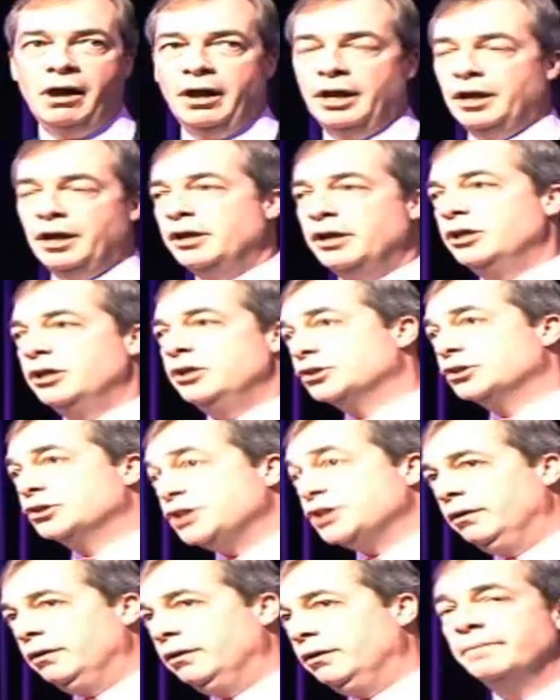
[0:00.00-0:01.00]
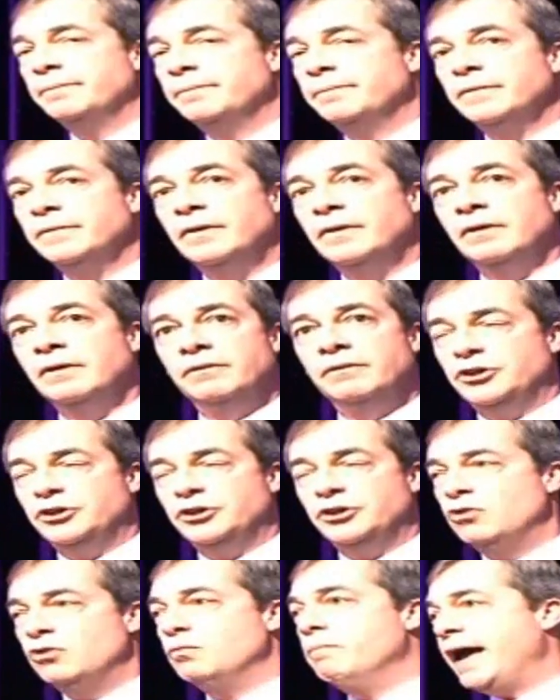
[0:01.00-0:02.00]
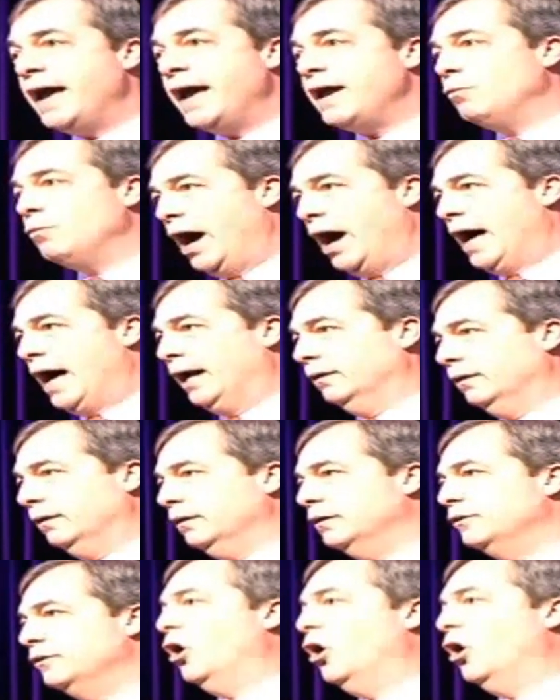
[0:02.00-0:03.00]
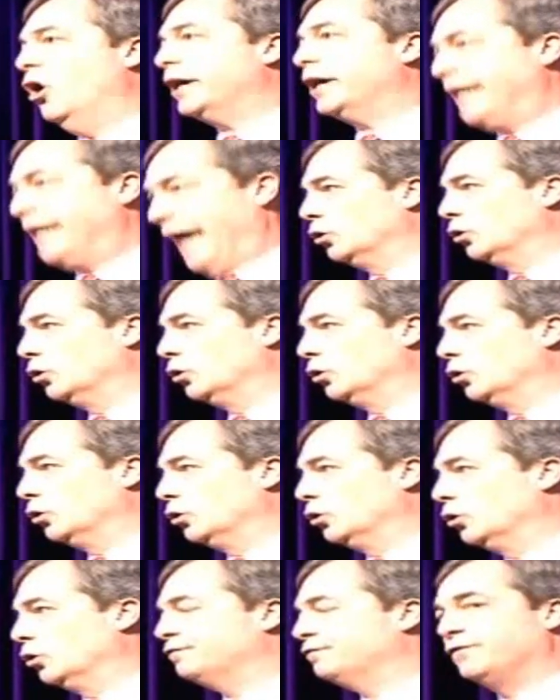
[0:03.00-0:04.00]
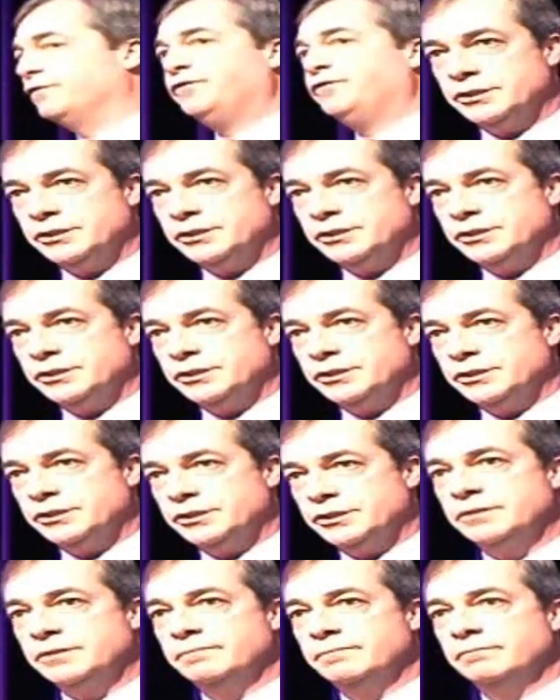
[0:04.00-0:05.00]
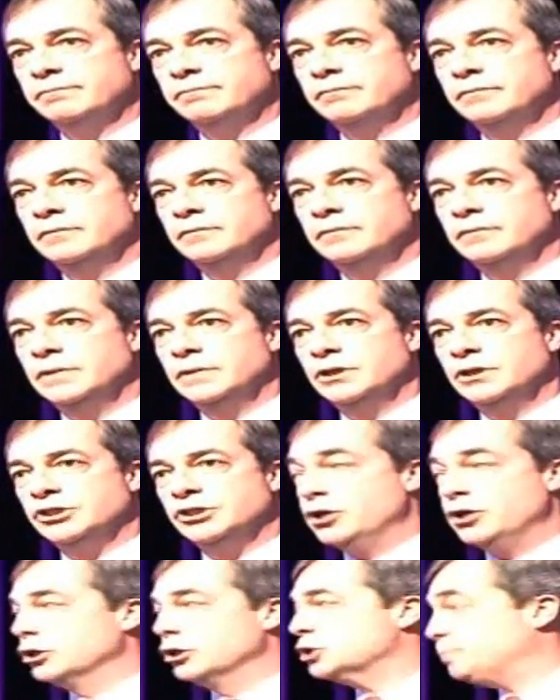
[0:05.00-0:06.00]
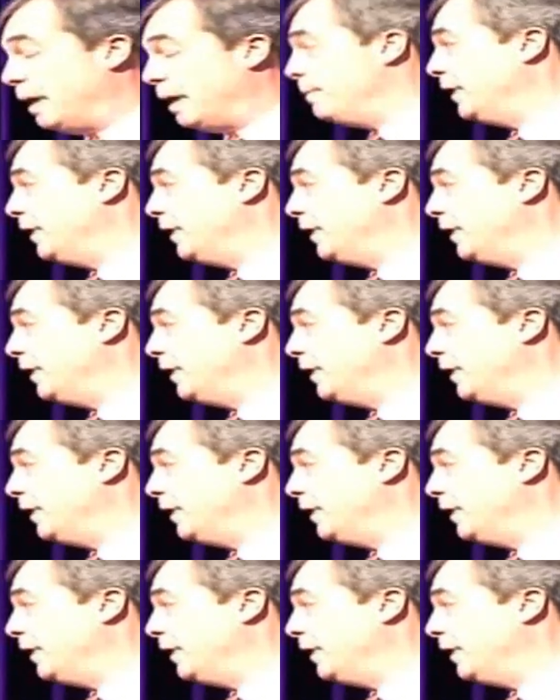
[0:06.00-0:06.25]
You're told that you may well not get to court for four years. So you'll spend the next